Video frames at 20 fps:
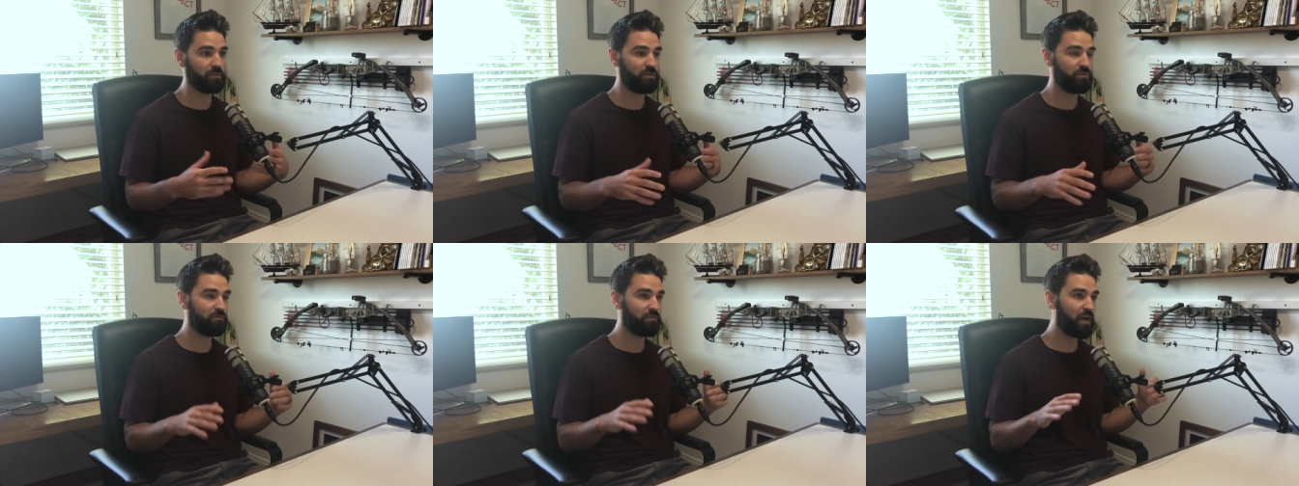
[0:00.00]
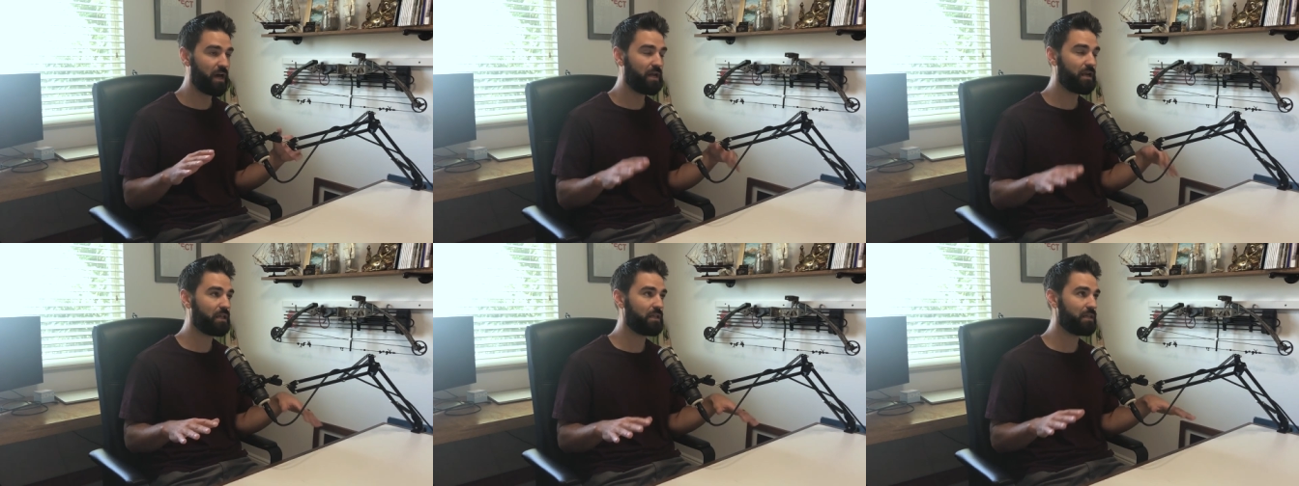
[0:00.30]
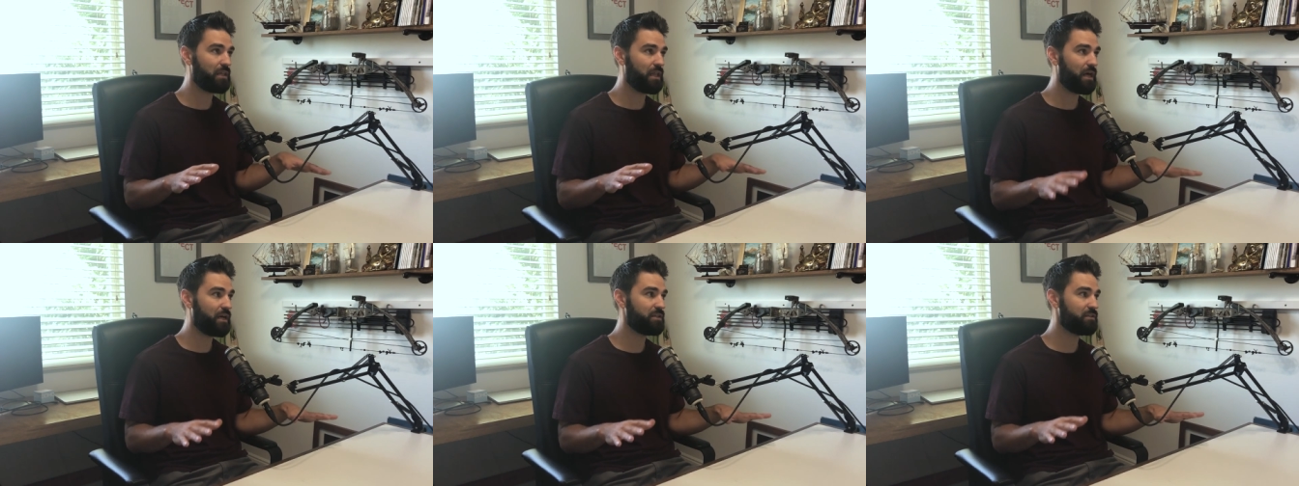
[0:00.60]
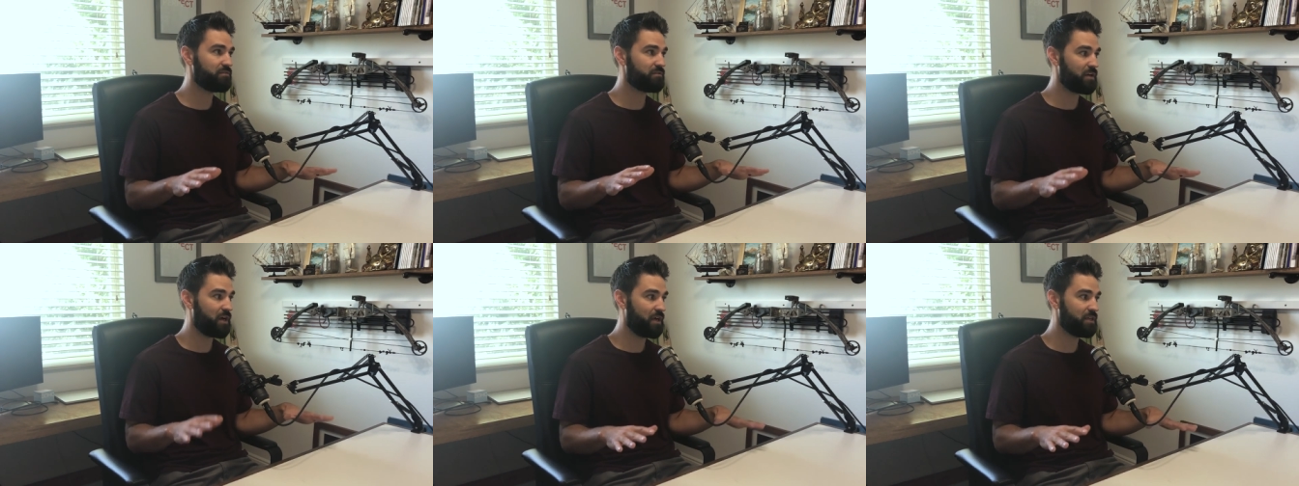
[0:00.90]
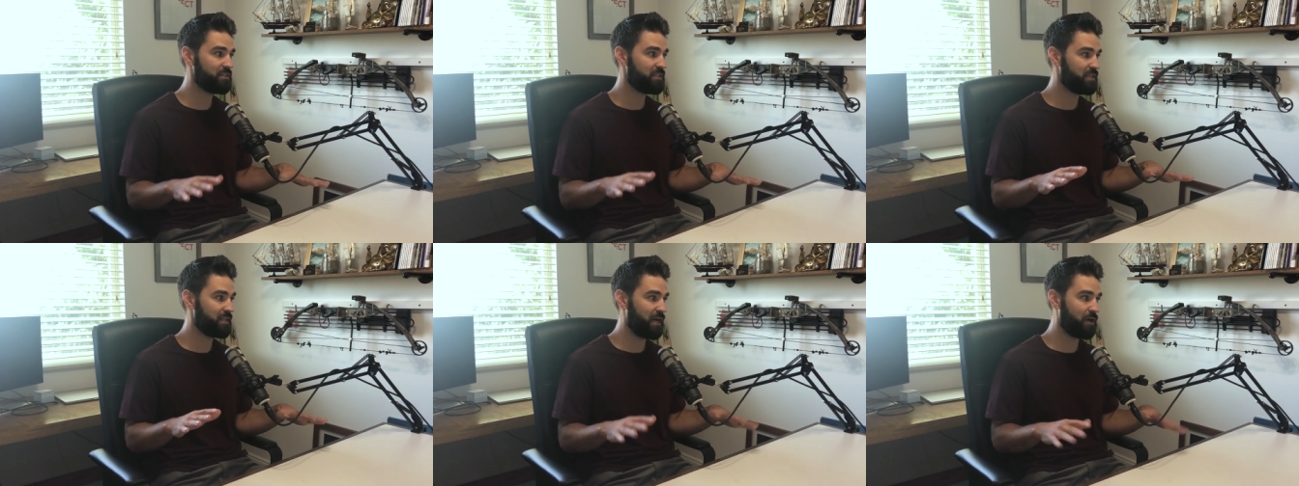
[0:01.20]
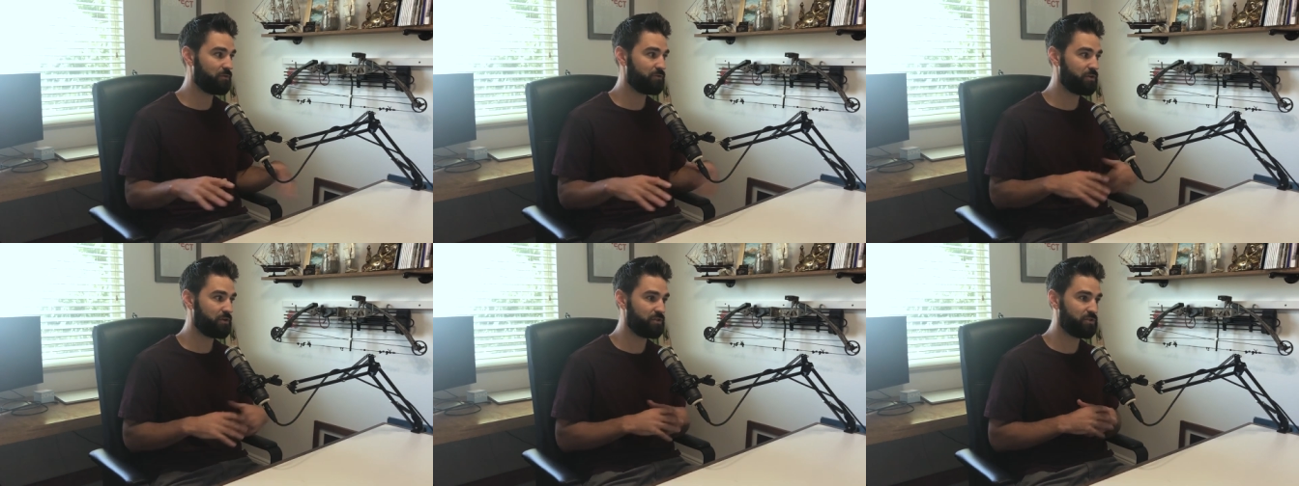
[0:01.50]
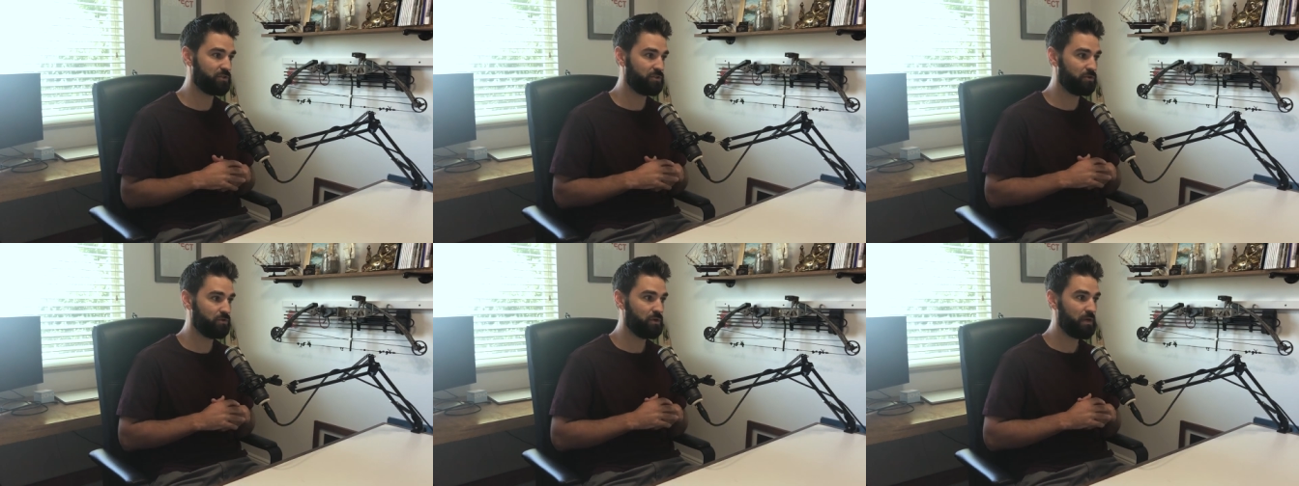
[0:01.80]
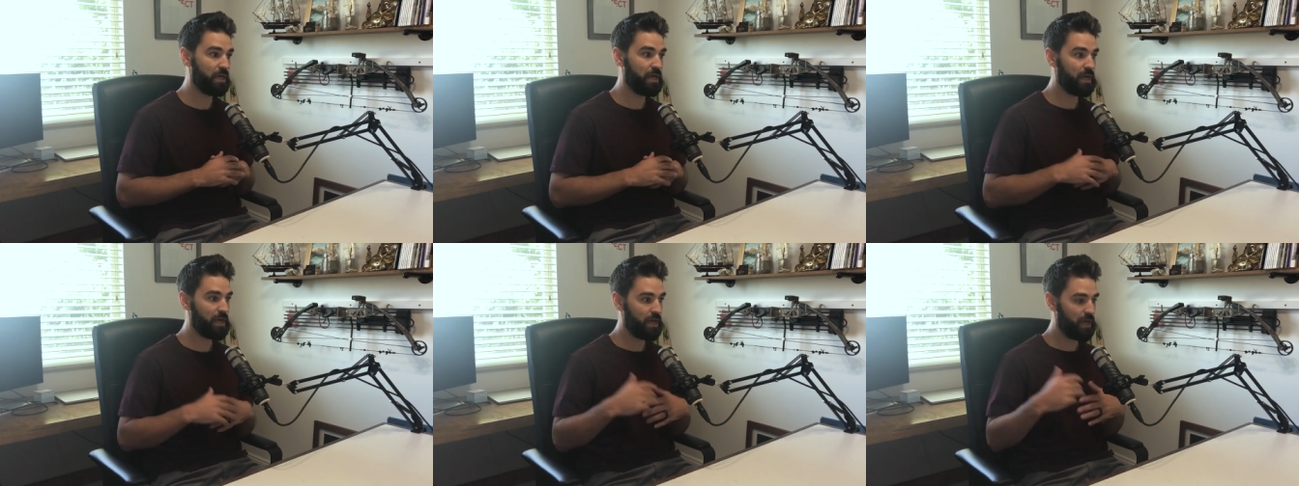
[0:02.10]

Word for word: I mean, you've got a lot of content out there to